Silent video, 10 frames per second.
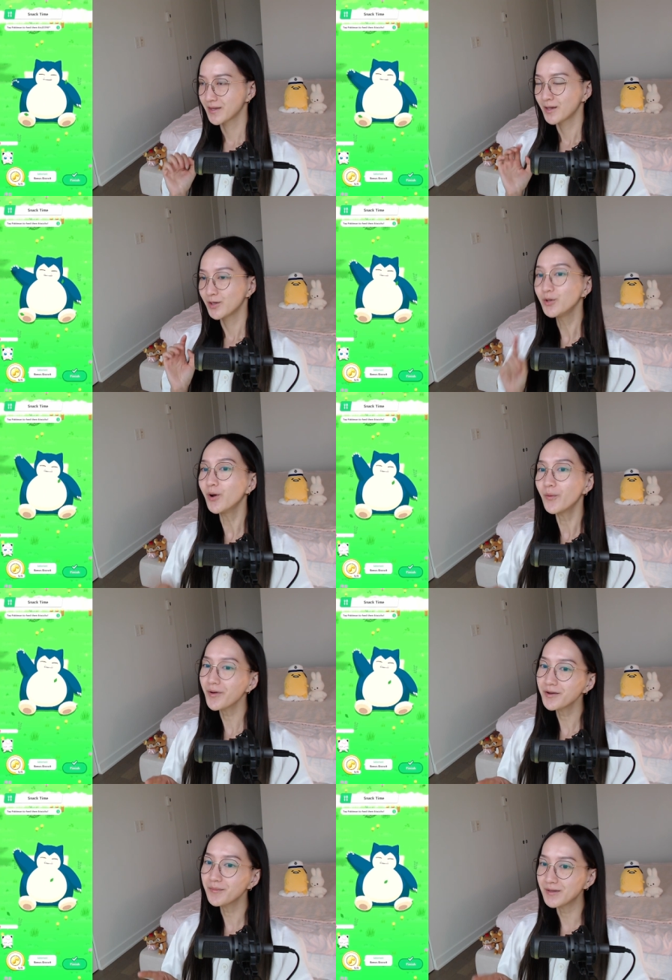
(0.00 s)
you don't
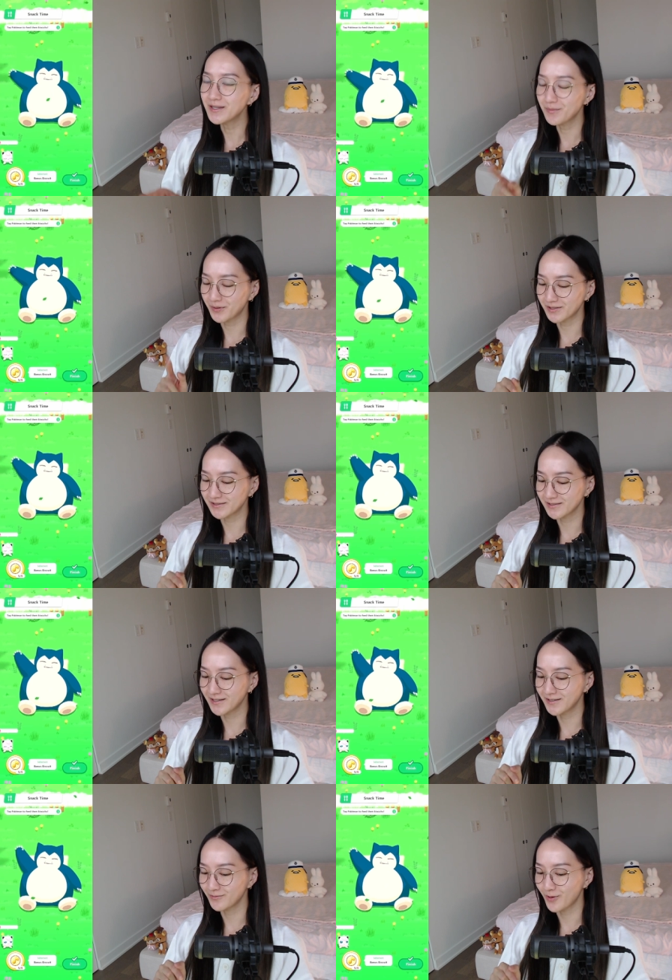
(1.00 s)
want to be the
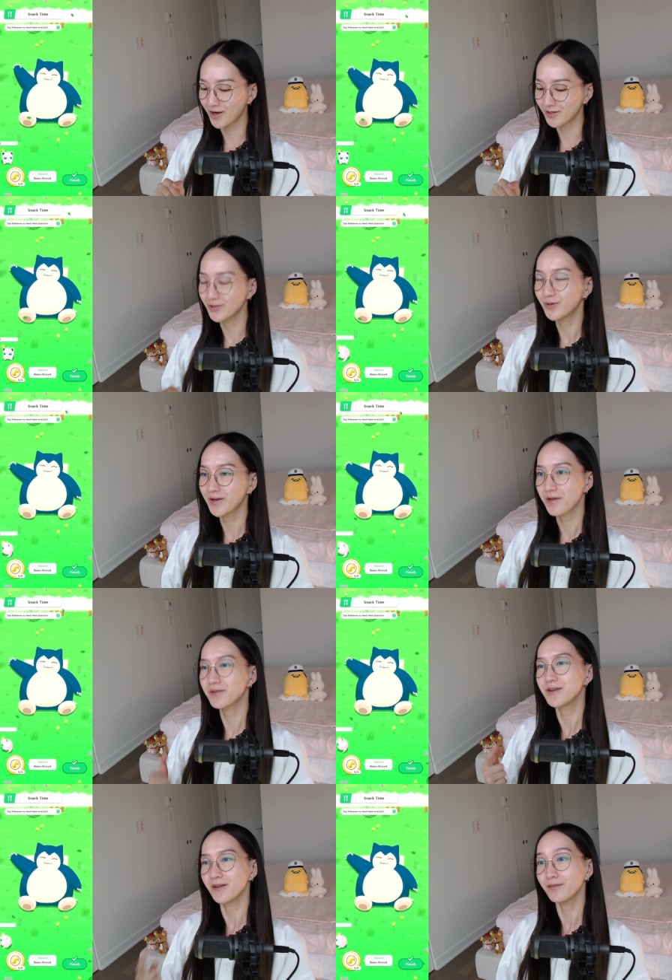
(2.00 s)
person where you don't have
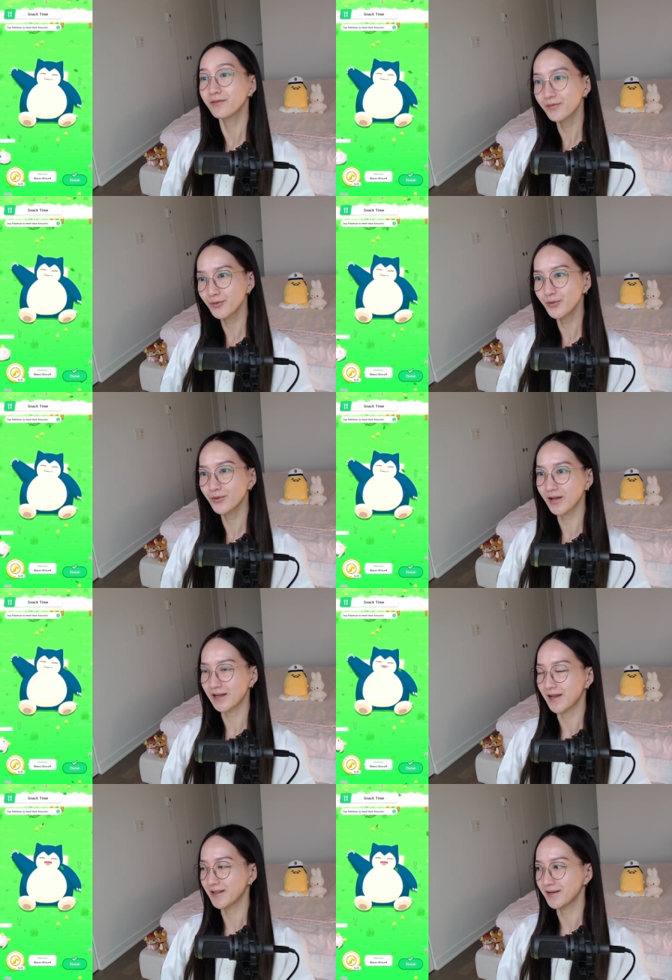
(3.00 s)
enough food
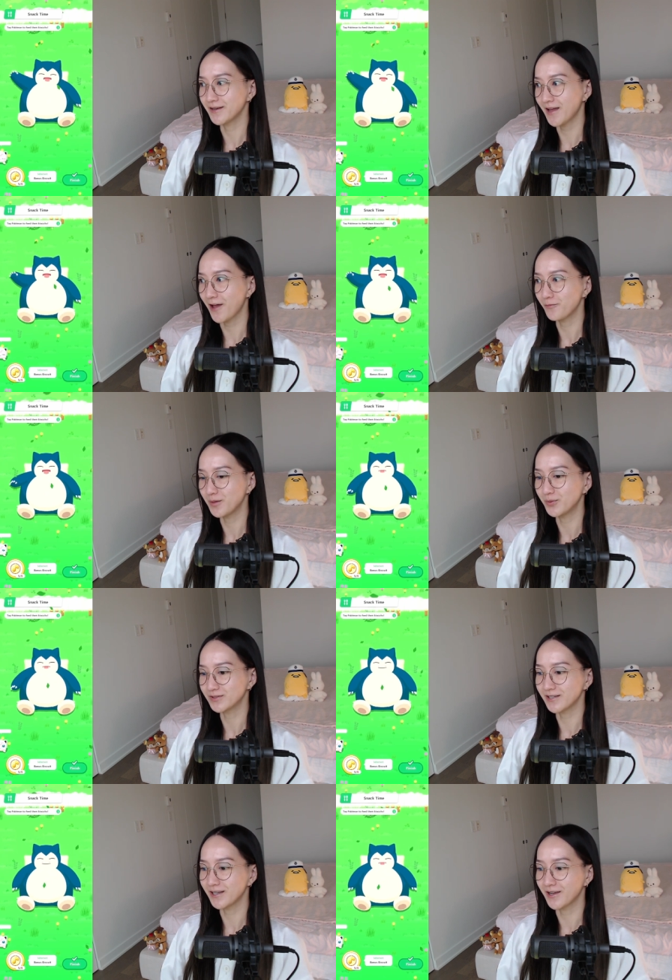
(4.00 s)
and then have people
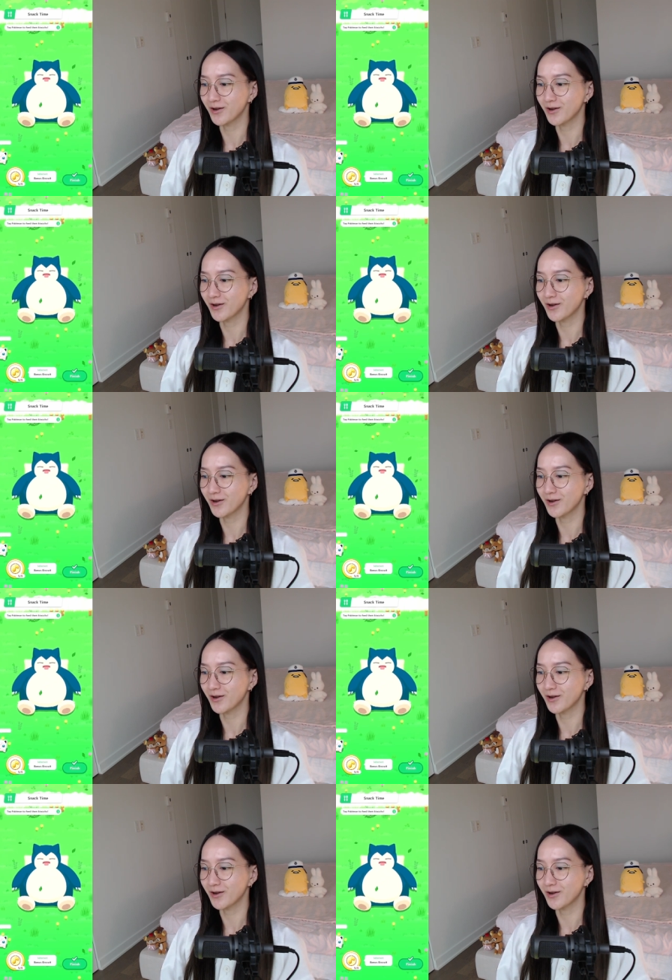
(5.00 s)
say like,